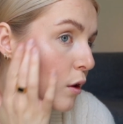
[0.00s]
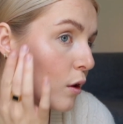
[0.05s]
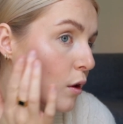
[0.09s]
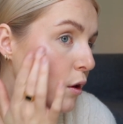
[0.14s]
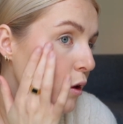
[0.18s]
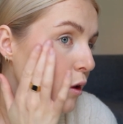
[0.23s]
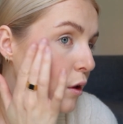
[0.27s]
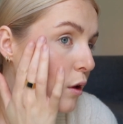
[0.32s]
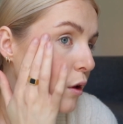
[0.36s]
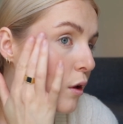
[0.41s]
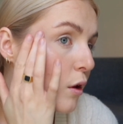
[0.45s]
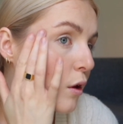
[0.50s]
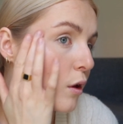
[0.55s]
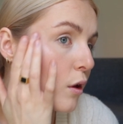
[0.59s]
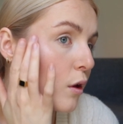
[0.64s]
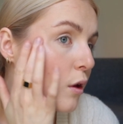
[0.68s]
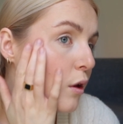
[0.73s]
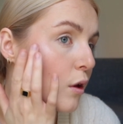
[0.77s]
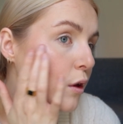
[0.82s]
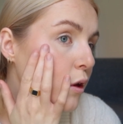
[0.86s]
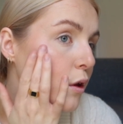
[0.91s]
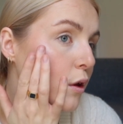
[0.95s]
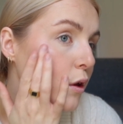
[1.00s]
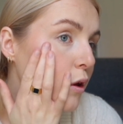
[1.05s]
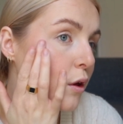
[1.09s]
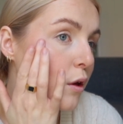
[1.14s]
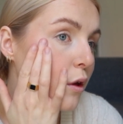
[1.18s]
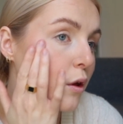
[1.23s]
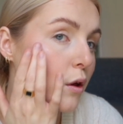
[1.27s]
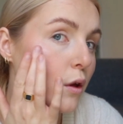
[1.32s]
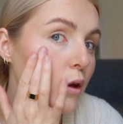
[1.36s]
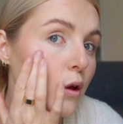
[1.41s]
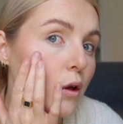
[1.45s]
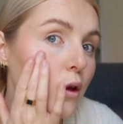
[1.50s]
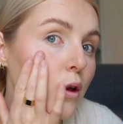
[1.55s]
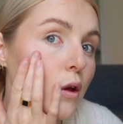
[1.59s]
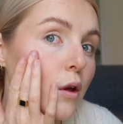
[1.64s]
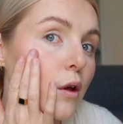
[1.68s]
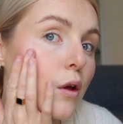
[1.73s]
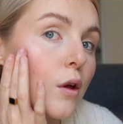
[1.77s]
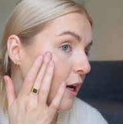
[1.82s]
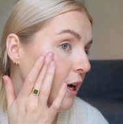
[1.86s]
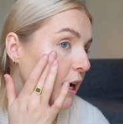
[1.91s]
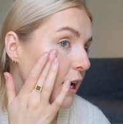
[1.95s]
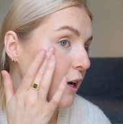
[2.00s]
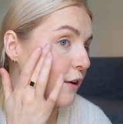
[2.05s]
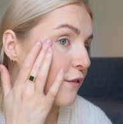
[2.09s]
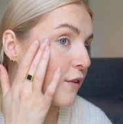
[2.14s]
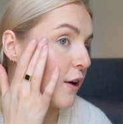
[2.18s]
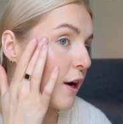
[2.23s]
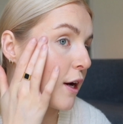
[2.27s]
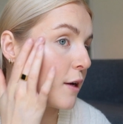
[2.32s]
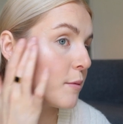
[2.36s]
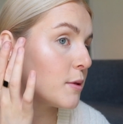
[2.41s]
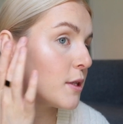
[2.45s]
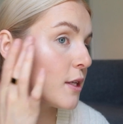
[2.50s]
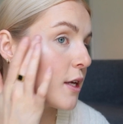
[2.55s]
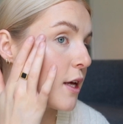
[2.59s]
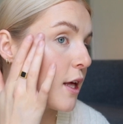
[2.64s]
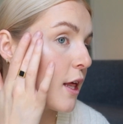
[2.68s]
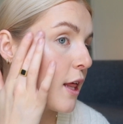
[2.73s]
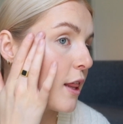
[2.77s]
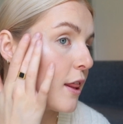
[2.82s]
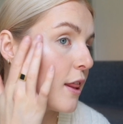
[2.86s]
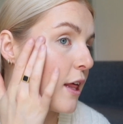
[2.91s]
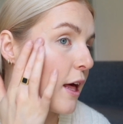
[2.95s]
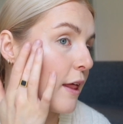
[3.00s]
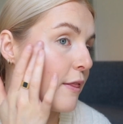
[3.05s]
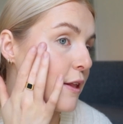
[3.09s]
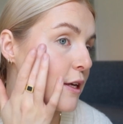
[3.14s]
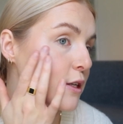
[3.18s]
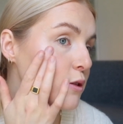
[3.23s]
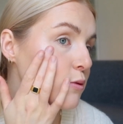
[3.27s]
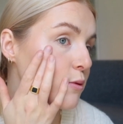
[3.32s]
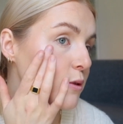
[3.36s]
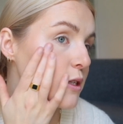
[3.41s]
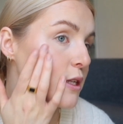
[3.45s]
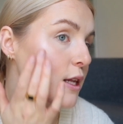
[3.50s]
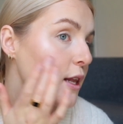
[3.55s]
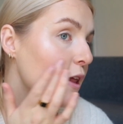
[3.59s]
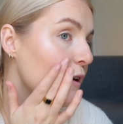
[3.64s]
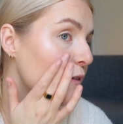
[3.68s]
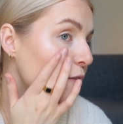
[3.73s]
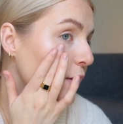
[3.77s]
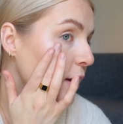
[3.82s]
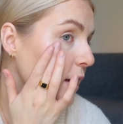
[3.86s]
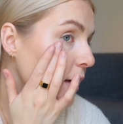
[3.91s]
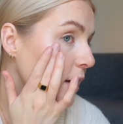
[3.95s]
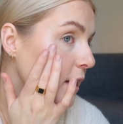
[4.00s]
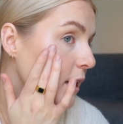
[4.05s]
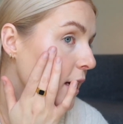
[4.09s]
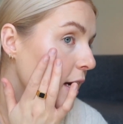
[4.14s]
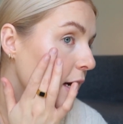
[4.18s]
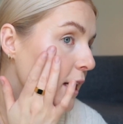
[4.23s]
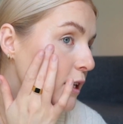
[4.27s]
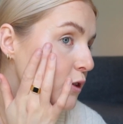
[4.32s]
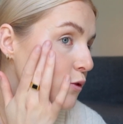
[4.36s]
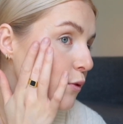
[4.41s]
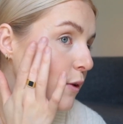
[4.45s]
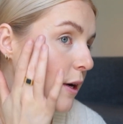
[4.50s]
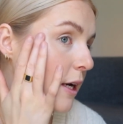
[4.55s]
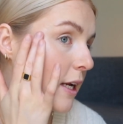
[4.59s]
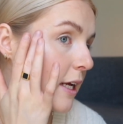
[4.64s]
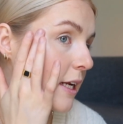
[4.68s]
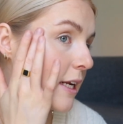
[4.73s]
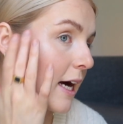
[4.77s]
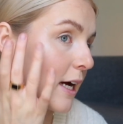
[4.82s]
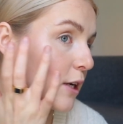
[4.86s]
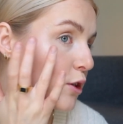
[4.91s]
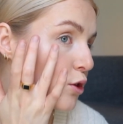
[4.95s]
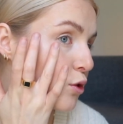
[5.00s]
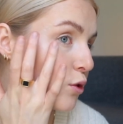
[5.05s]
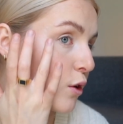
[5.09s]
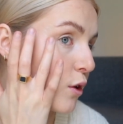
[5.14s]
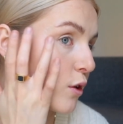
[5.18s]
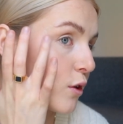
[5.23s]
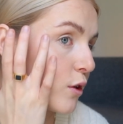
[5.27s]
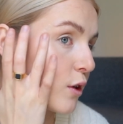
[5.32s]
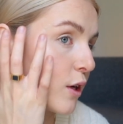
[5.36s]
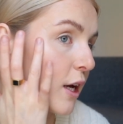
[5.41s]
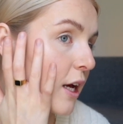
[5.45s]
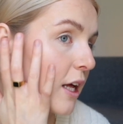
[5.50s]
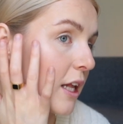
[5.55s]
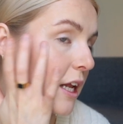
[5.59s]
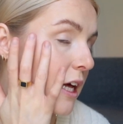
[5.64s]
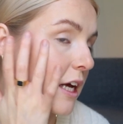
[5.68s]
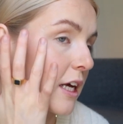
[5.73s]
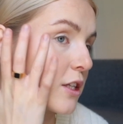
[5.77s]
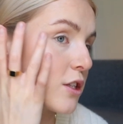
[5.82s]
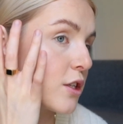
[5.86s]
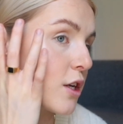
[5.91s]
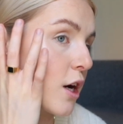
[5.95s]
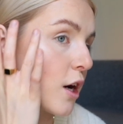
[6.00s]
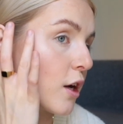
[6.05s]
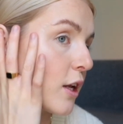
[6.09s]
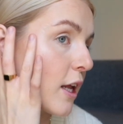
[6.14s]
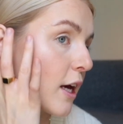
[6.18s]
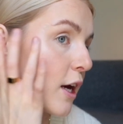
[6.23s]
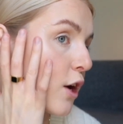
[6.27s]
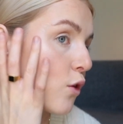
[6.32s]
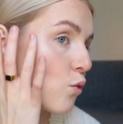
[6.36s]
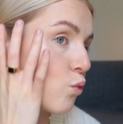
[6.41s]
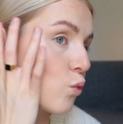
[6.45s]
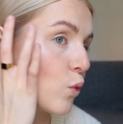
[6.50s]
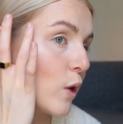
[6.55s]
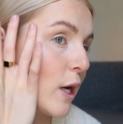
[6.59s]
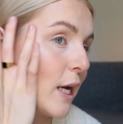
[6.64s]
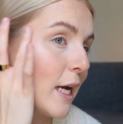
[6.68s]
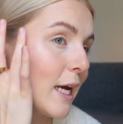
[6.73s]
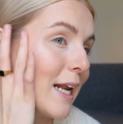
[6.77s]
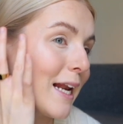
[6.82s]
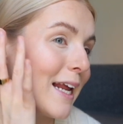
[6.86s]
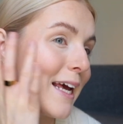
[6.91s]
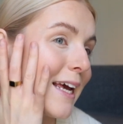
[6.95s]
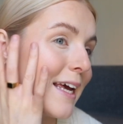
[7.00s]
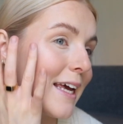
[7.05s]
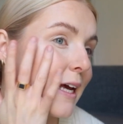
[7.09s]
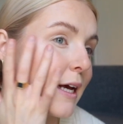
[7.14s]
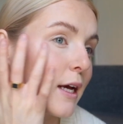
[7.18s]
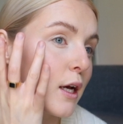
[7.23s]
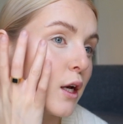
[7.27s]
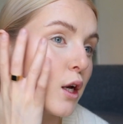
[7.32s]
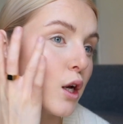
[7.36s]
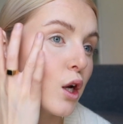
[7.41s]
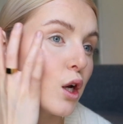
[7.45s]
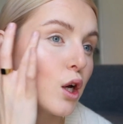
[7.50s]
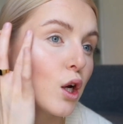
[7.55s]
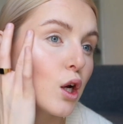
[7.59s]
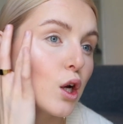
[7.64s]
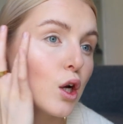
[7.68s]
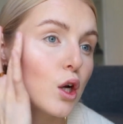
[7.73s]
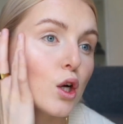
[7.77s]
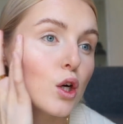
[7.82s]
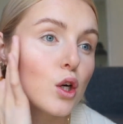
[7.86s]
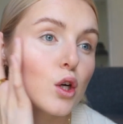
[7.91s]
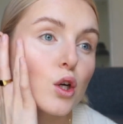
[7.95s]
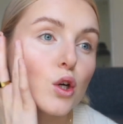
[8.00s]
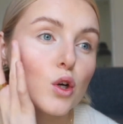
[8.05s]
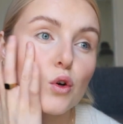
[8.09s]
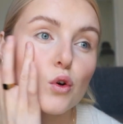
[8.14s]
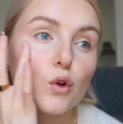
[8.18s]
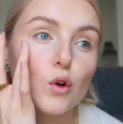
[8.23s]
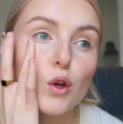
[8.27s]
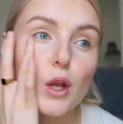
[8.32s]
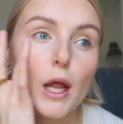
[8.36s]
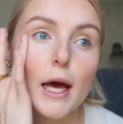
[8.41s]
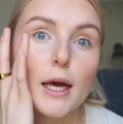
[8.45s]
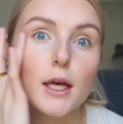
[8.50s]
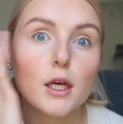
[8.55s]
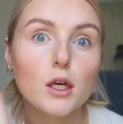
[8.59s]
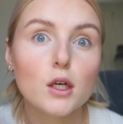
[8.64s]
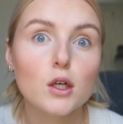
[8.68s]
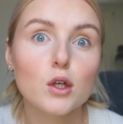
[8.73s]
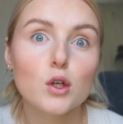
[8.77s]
your face is basically an ice rink kind of vibes, then this one's lovely. It's really natural, like it's not like a really like